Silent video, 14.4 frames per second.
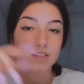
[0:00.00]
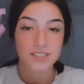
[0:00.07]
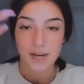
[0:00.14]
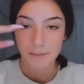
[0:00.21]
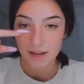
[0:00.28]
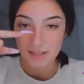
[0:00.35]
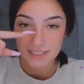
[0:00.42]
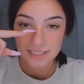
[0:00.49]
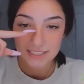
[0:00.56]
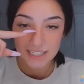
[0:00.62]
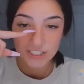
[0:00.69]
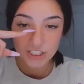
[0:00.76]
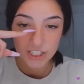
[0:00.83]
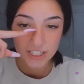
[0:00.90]
time I got
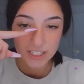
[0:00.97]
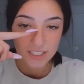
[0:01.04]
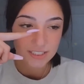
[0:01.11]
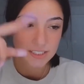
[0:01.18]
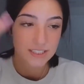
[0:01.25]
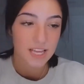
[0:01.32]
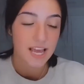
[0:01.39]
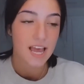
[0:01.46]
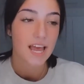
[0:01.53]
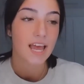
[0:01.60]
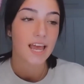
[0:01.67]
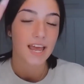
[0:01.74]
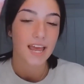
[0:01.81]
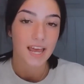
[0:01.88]
stitches,
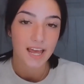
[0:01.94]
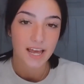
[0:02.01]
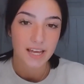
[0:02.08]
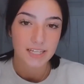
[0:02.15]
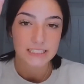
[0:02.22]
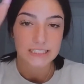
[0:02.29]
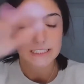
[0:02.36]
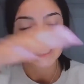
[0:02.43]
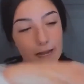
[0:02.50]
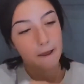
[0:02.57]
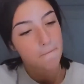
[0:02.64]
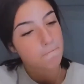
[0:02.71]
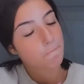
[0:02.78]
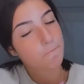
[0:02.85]
and
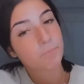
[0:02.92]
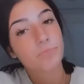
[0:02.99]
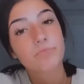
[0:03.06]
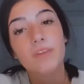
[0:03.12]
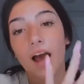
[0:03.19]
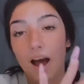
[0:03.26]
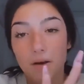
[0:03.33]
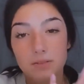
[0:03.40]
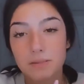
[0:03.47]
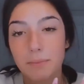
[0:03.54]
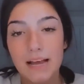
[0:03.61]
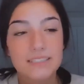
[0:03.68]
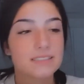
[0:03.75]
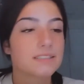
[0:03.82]
I was a
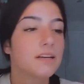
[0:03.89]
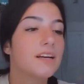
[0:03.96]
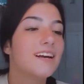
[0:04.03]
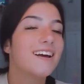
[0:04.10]
mess.